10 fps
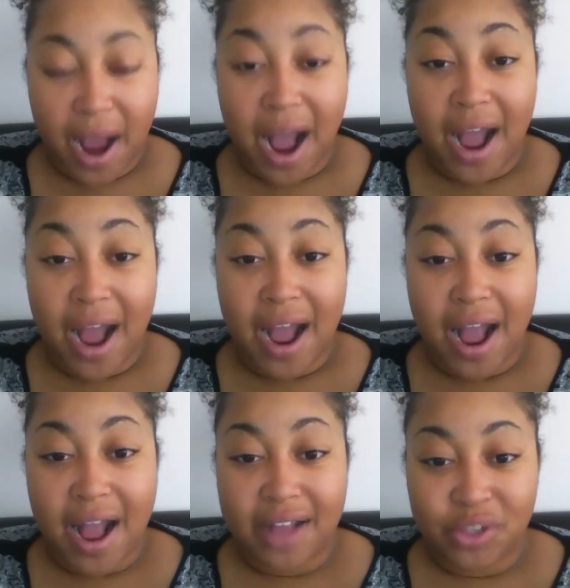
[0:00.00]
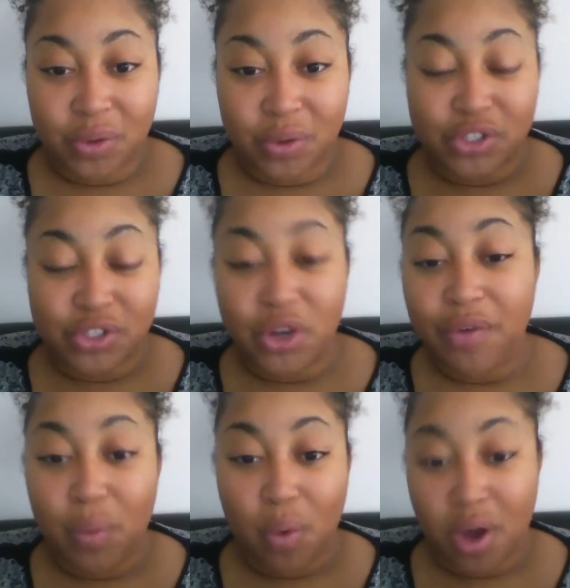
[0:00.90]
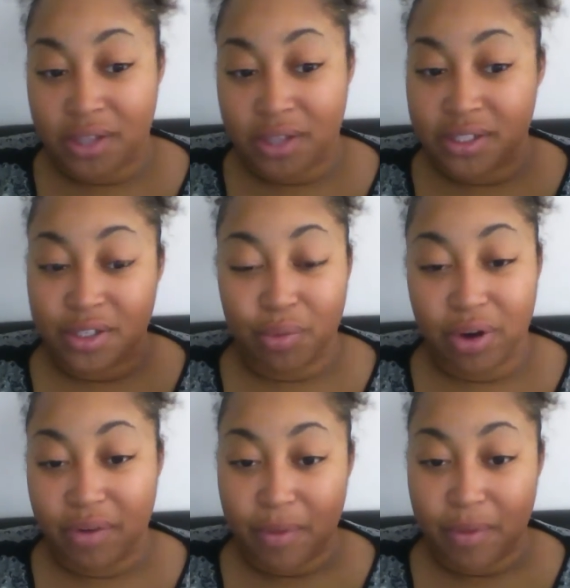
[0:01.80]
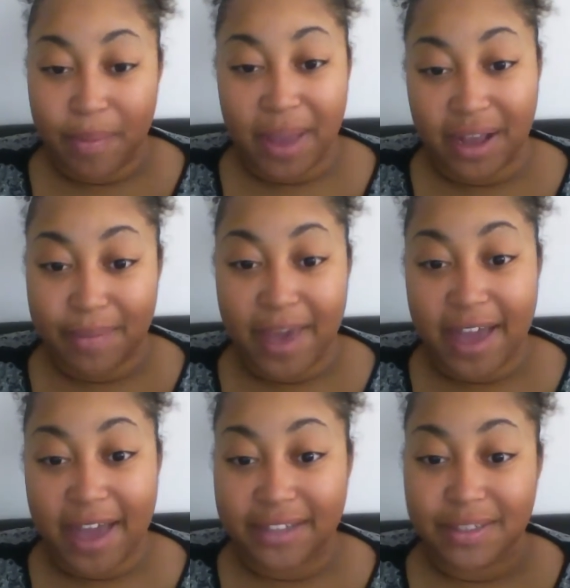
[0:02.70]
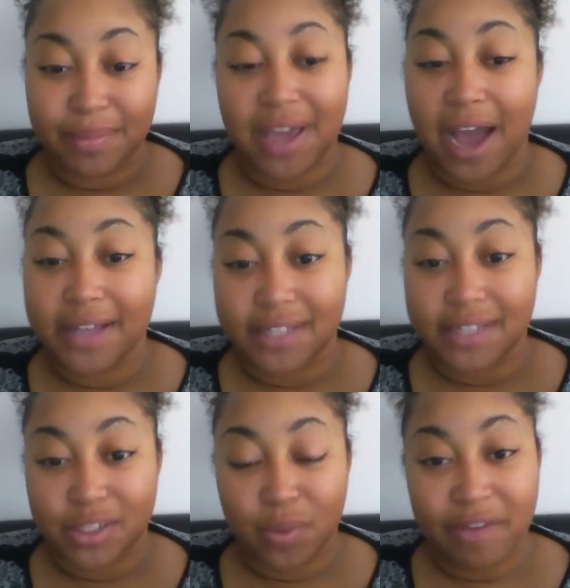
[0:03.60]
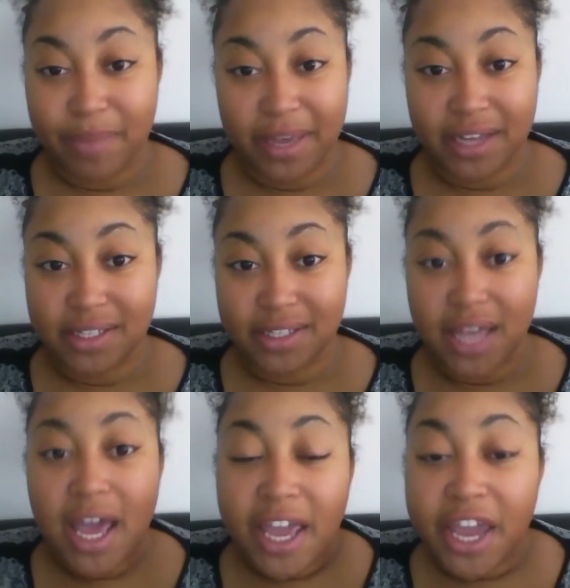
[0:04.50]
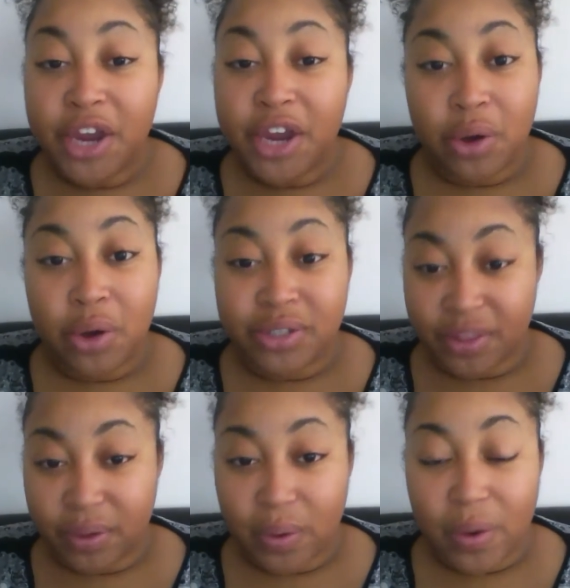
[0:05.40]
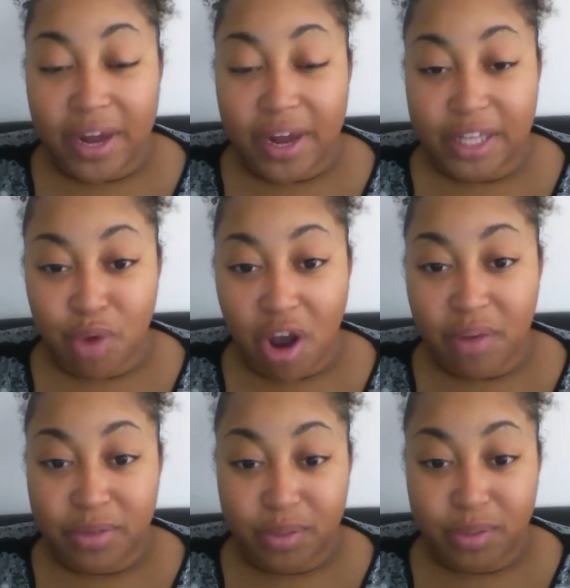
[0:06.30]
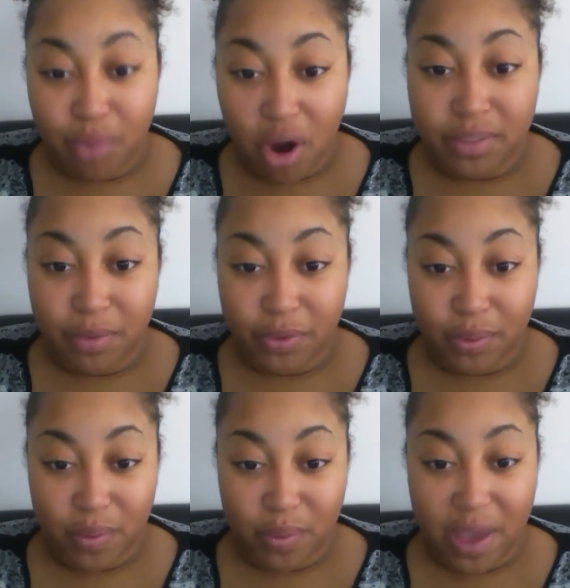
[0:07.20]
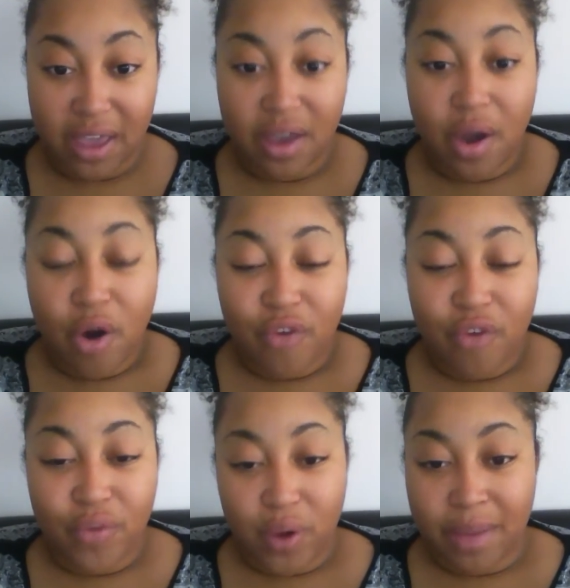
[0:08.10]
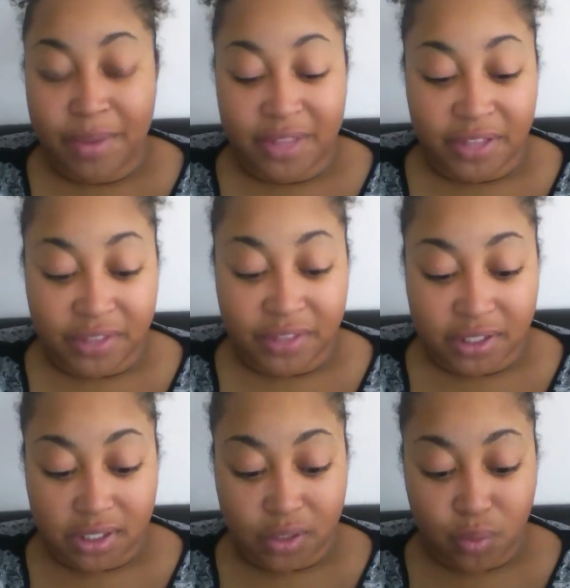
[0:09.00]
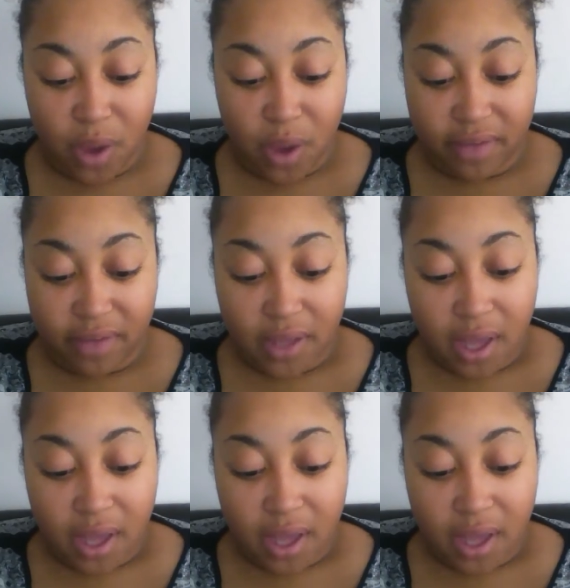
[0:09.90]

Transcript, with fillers: I, so the servant wants to bring Rebecca back to be Isaac's wife because he knows that the Lord has pros- prospered the way for him and that this is his wife.